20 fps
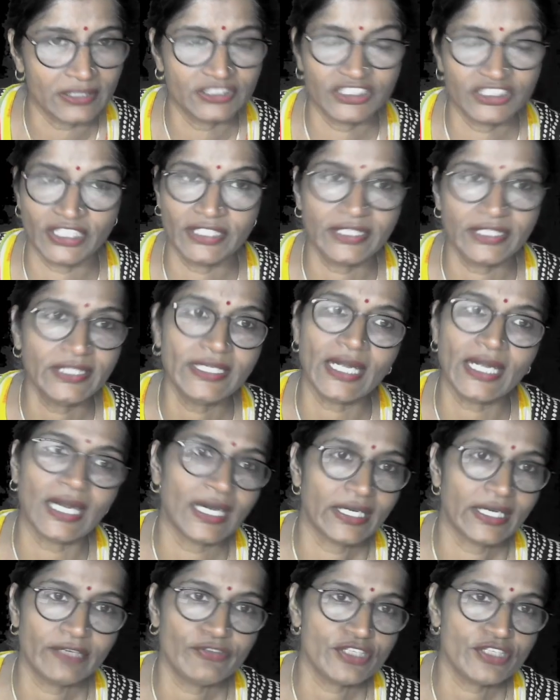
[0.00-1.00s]
Generally,
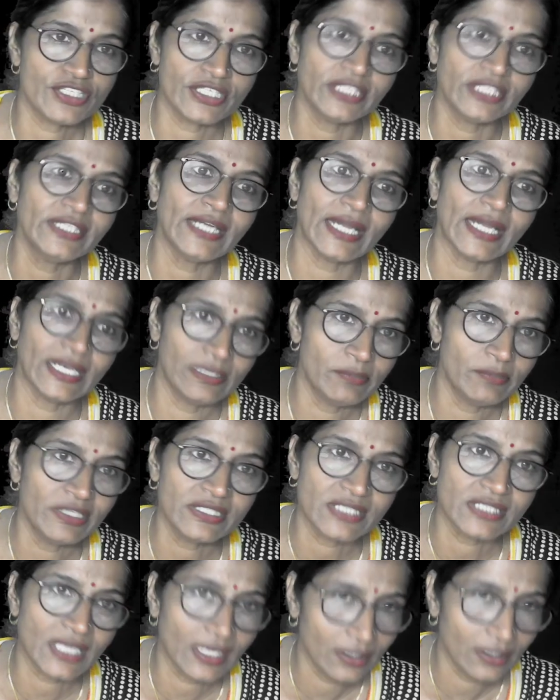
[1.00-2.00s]
artificially elements
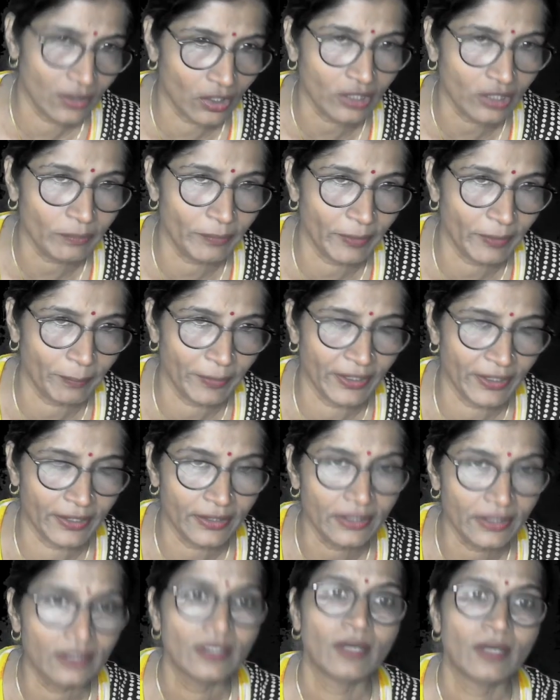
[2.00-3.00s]
are not prepared,
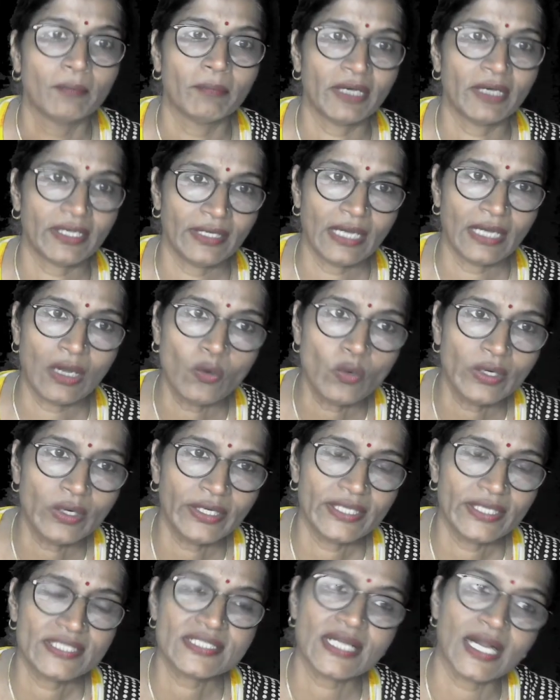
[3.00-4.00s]
but
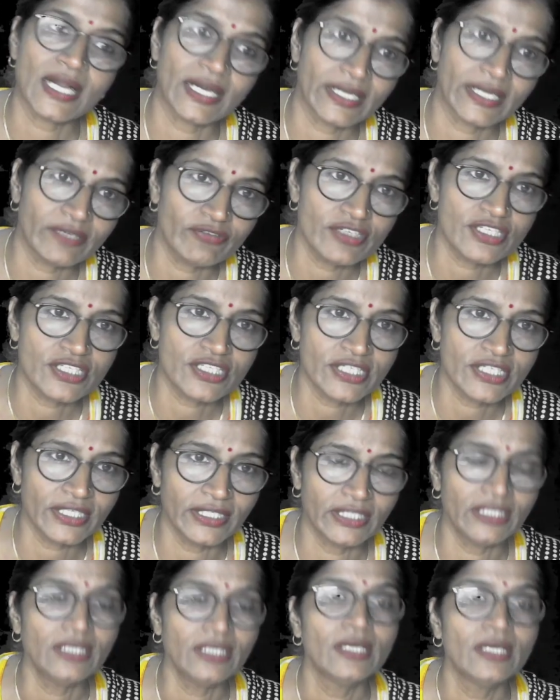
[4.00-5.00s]
nowadays
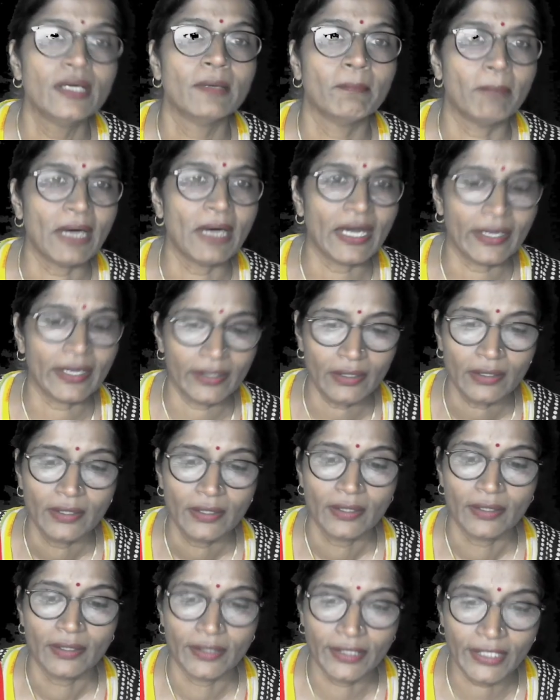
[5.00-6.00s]
artificially by
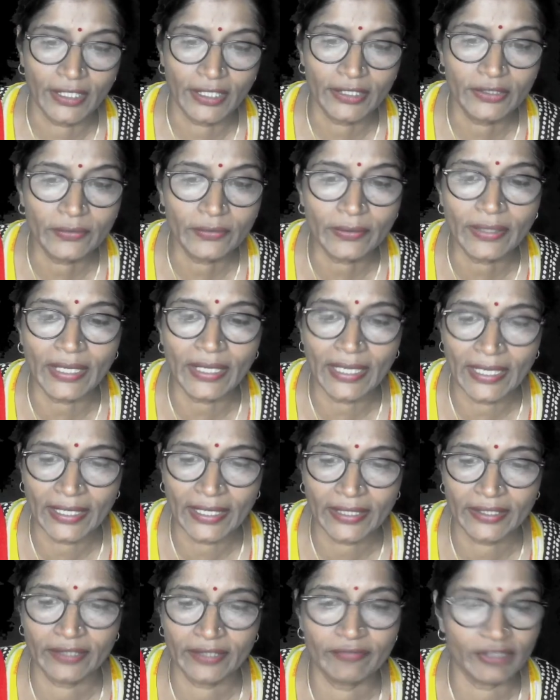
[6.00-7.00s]

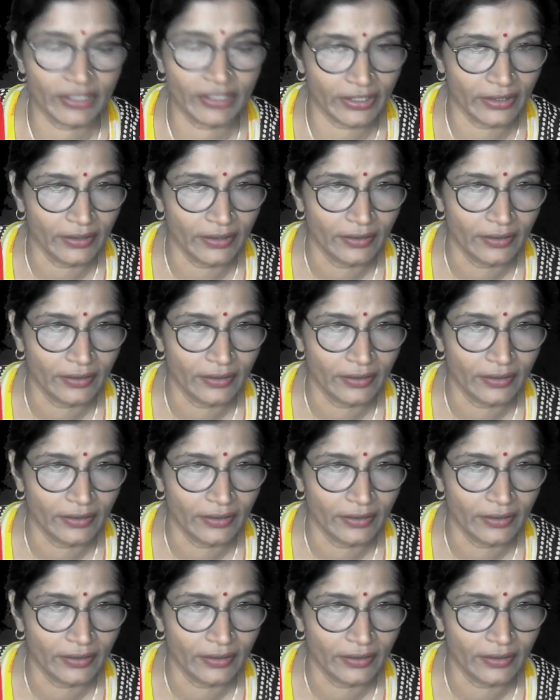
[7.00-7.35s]
radioactivity,